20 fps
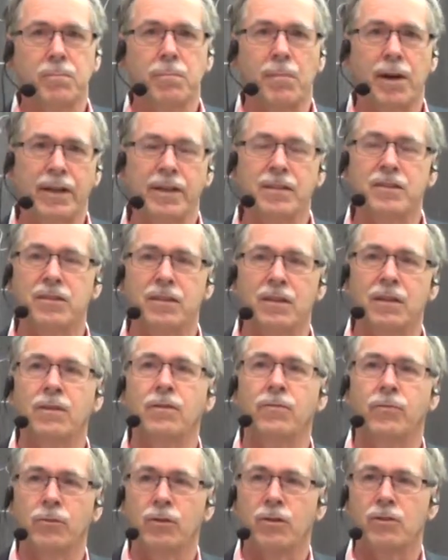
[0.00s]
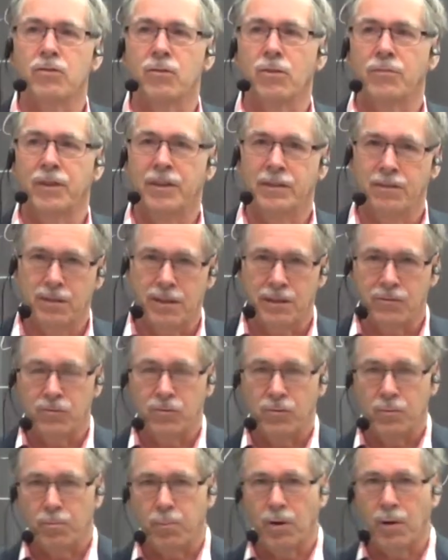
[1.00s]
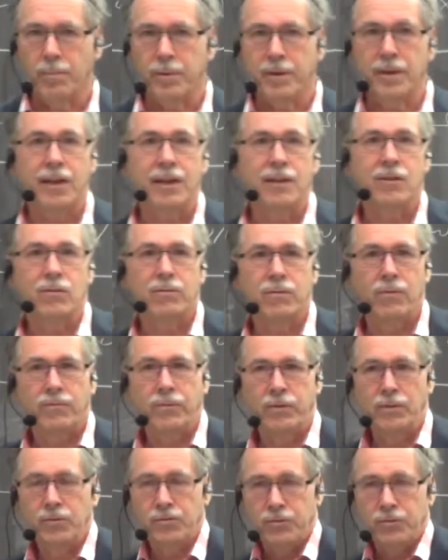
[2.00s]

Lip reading: the minus inverse of that gives you the propagator of a field.